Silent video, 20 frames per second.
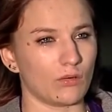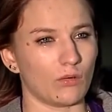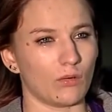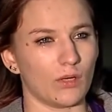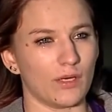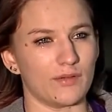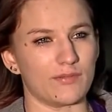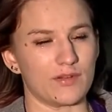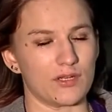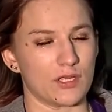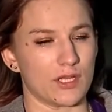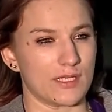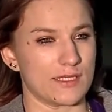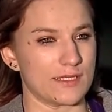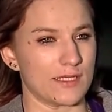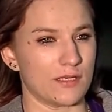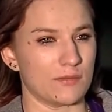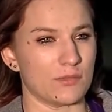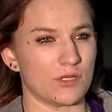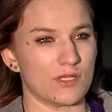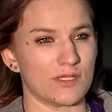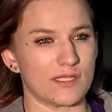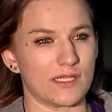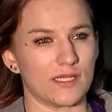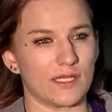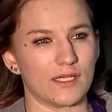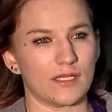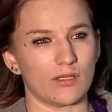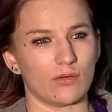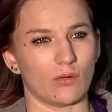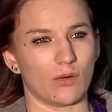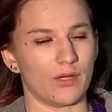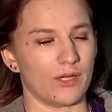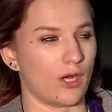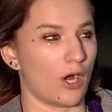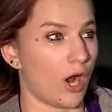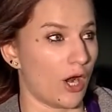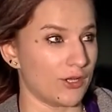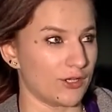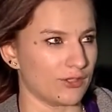or if you're listening to music, or
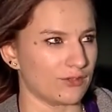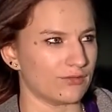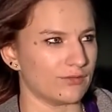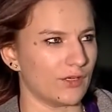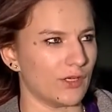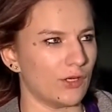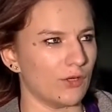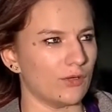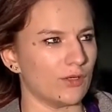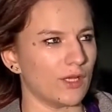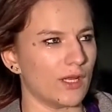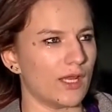you're on your phone.